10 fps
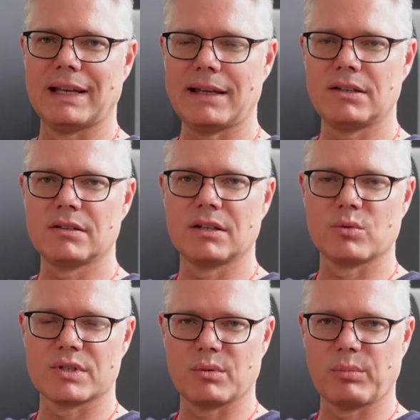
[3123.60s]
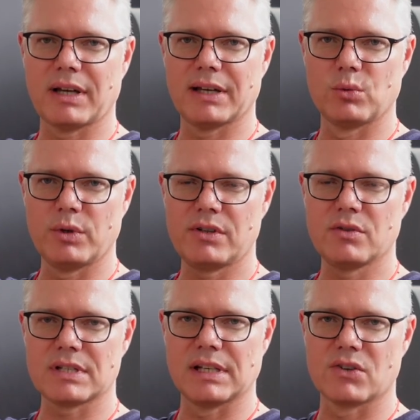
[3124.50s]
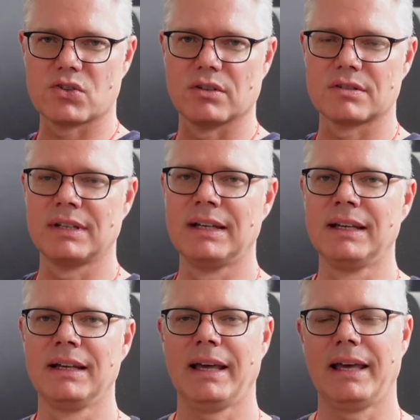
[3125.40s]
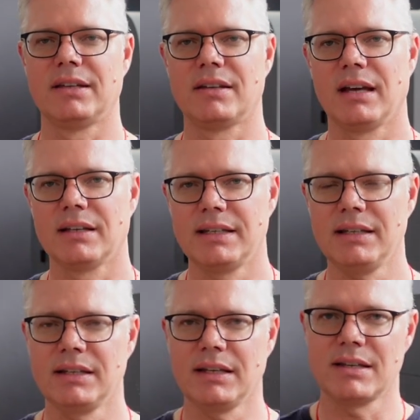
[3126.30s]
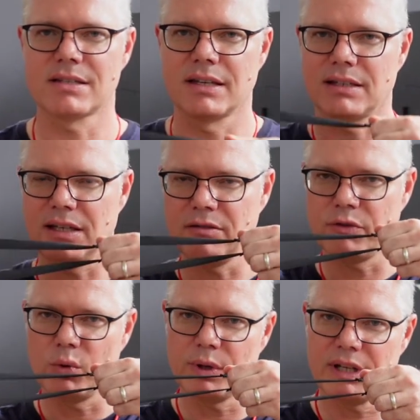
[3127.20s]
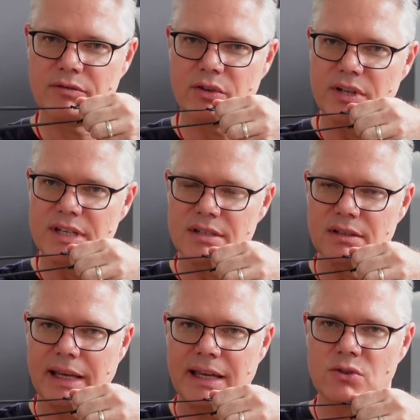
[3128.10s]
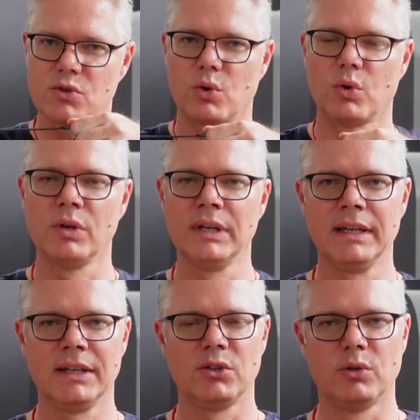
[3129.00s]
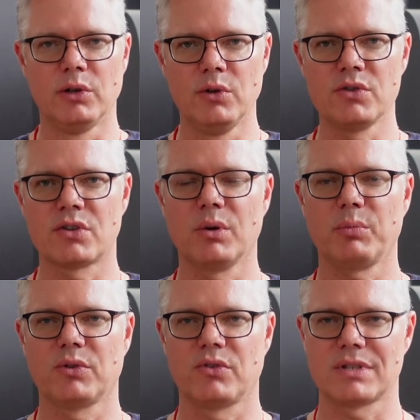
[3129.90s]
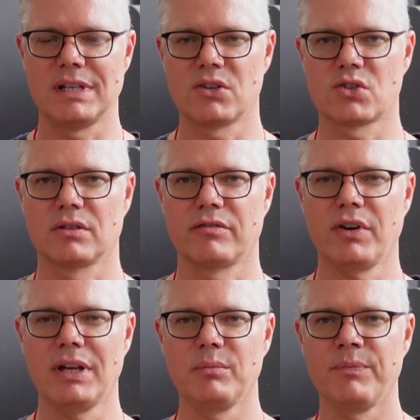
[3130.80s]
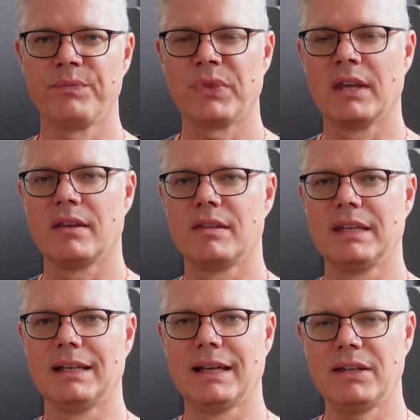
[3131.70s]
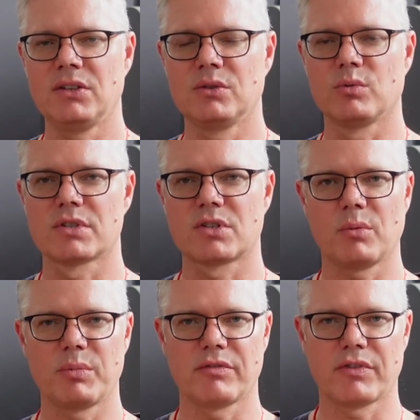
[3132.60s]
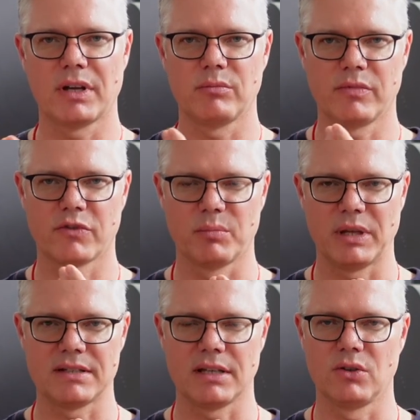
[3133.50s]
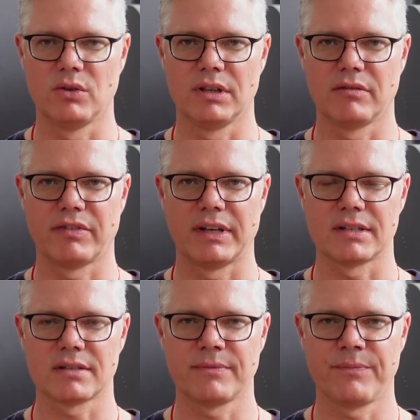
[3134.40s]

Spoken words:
lanyard that was supplied with your slingshot. And the idea here is that if for whatever reason at draw you lose grip on your slingshot frame, the lanyard will stop the frame from hitting you in the face.